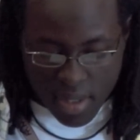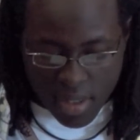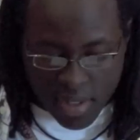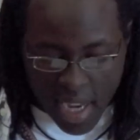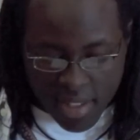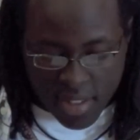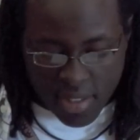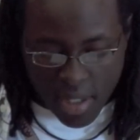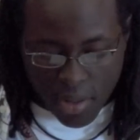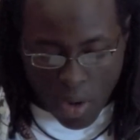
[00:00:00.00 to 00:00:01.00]
decides to
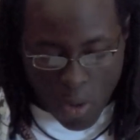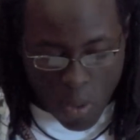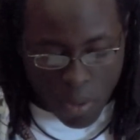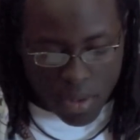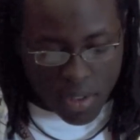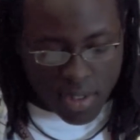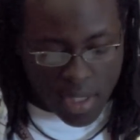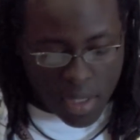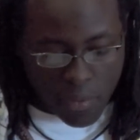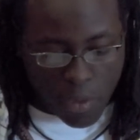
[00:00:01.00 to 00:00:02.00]
seal the hole in the
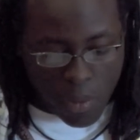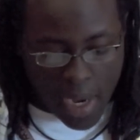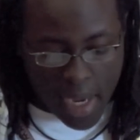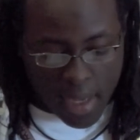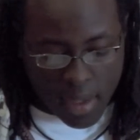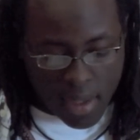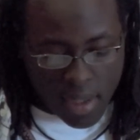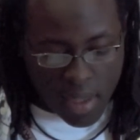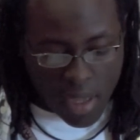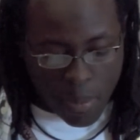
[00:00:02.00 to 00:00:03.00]
ceiling for rain
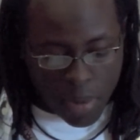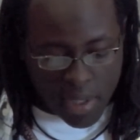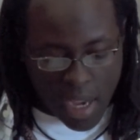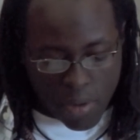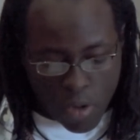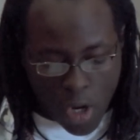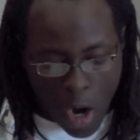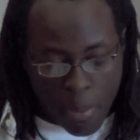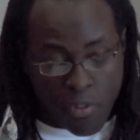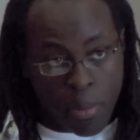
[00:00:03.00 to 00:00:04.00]
and put down new
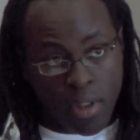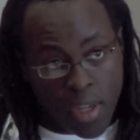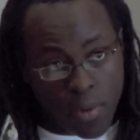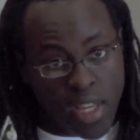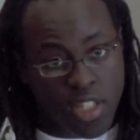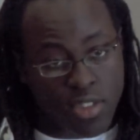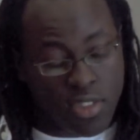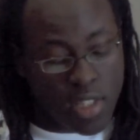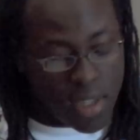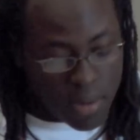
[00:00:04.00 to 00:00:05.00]
carpet from a liquidation
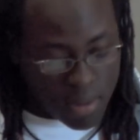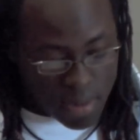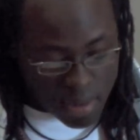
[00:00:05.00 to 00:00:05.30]
sale.